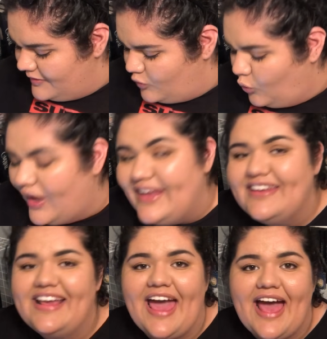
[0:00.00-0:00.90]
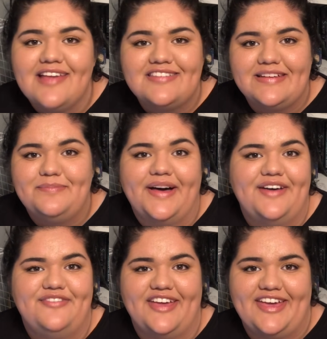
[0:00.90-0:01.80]
one caste
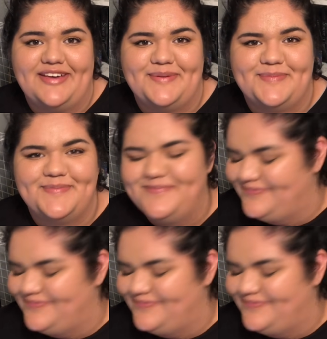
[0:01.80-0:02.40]
above him.